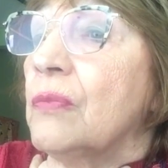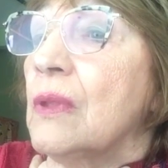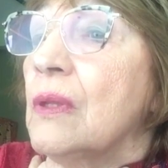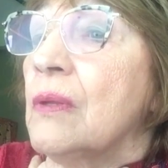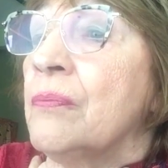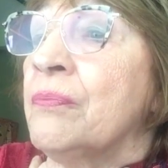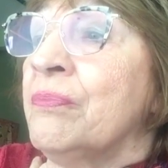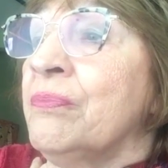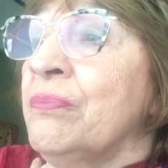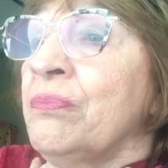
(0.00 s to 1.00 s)

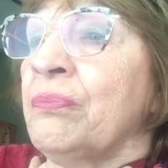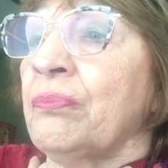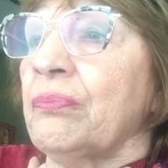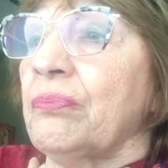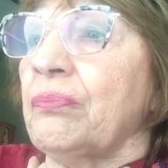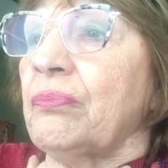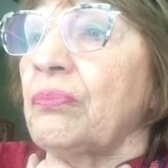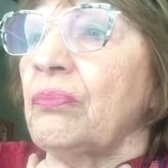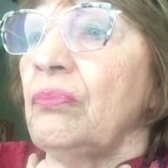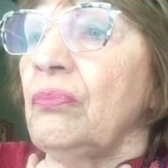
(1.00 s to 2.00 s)

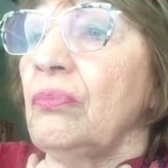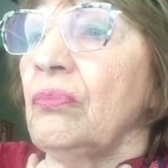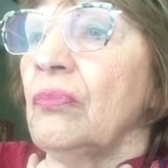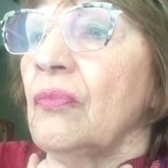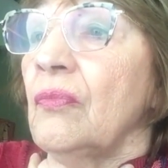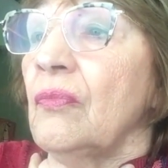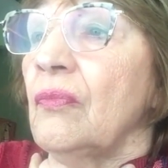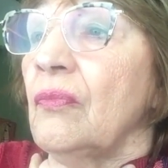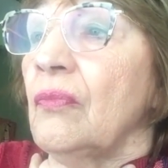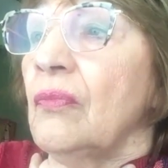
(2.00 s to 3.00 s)

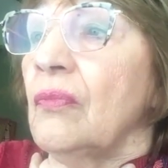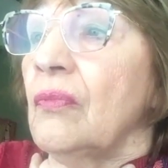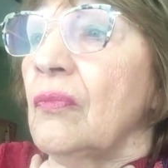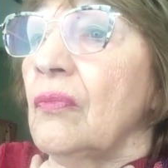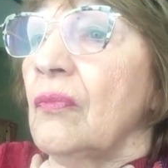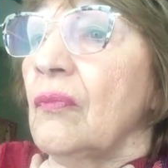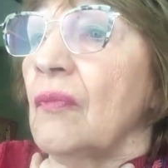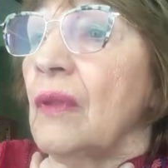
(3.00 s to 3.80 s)
(no one is talking)